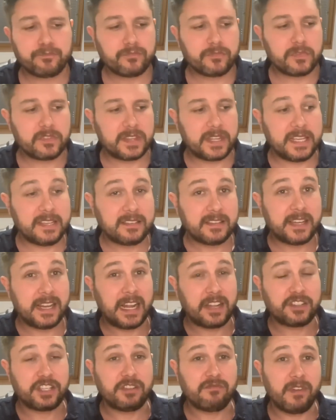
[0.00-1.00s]
this can
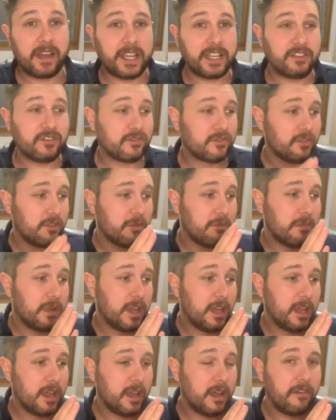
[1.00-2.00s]
actually range from
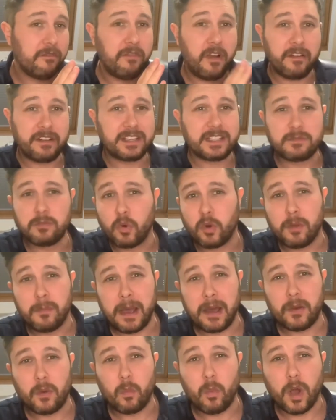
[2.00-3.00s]
a very small
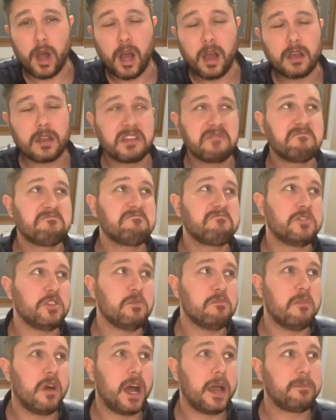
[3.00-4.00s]
amount of work.
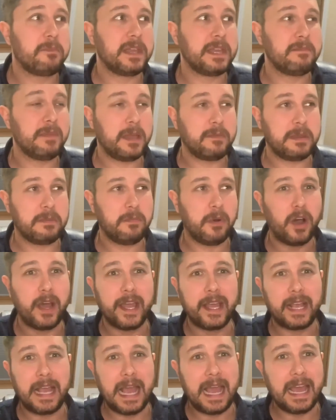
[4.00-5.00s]
You might be maybe
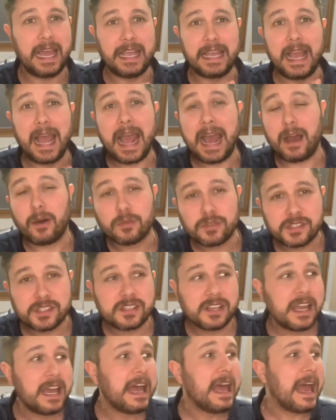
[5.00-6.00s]
buying a
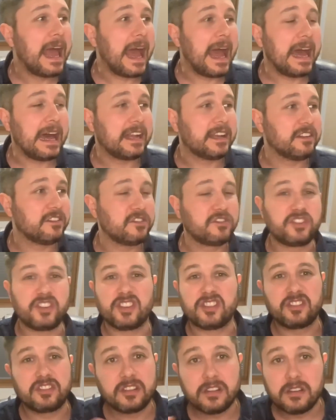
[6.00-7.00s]
house and
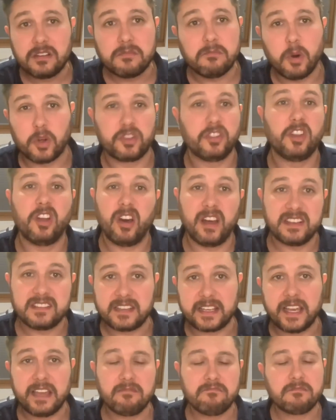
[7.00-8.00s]
just
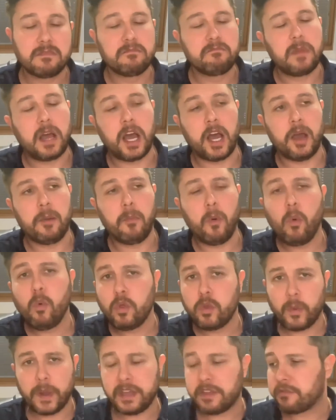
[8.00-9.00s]
modernizing it, all
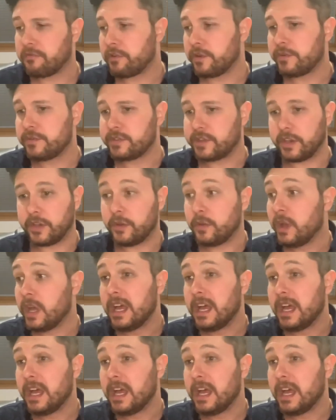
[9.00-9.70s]
the way through to